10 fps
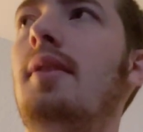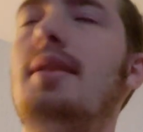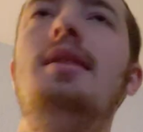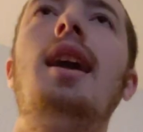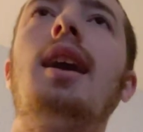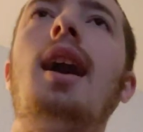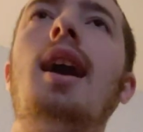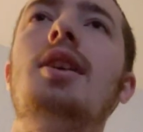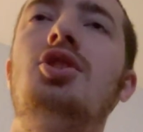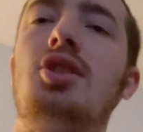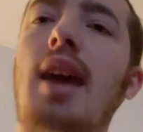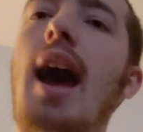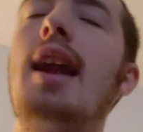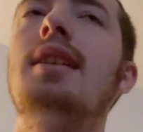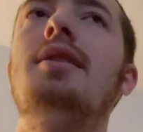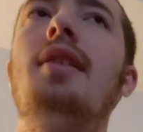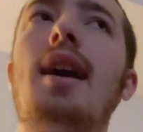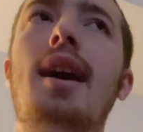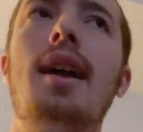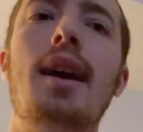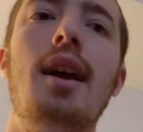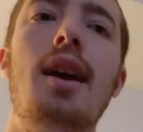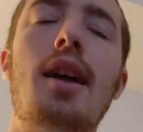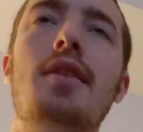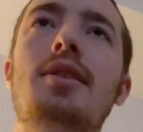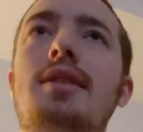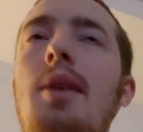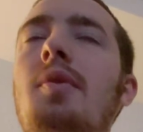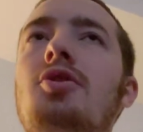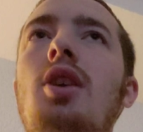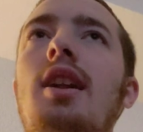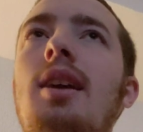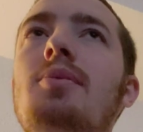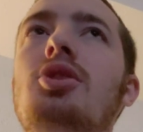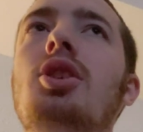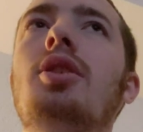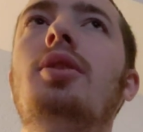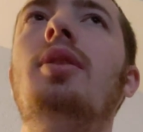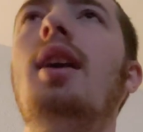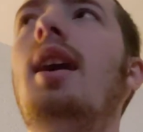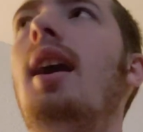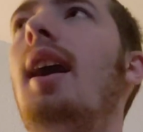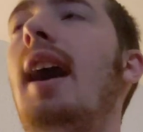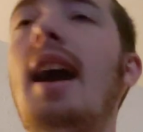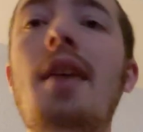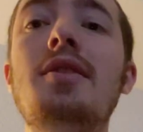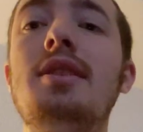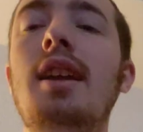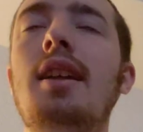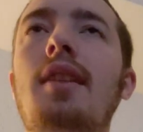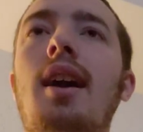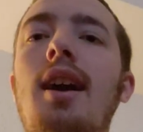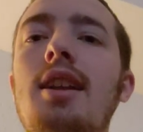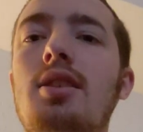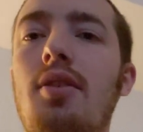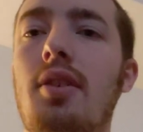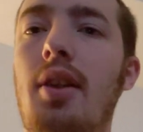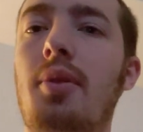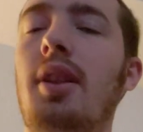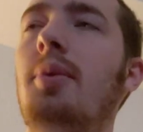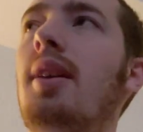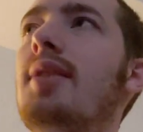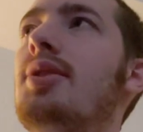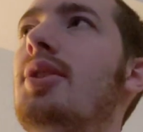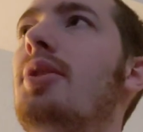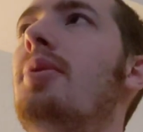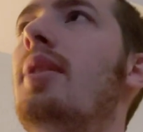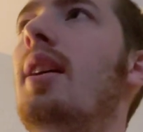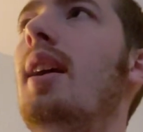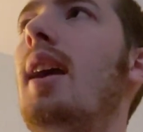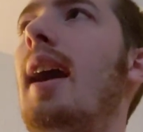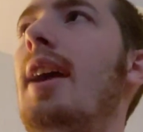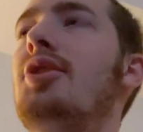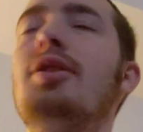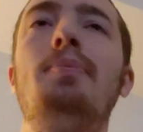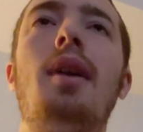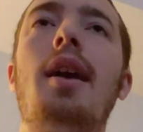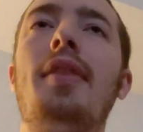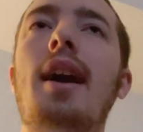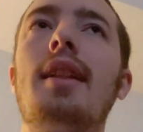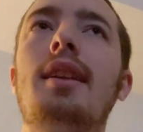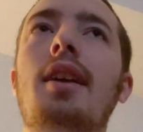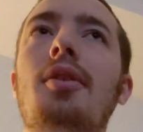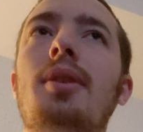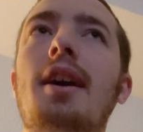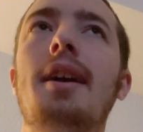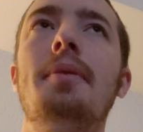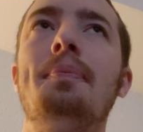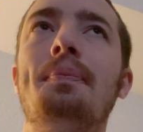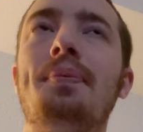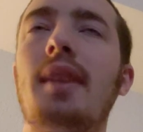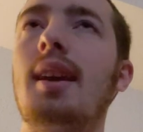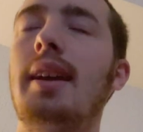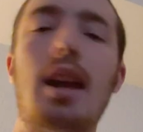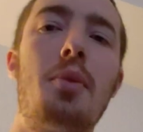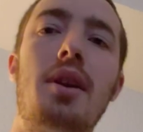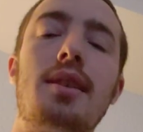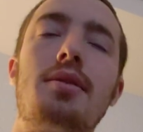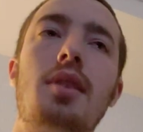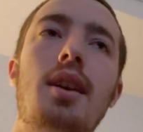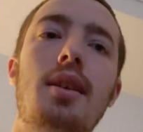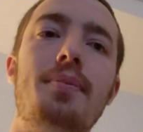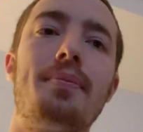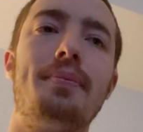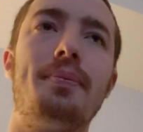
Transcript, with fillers: Snake Eyes just added to that, and then same with John M. Chu. Uh, I haven't seen In the Heights, although I really want to. I just bought that the other day. Can't wait to see it.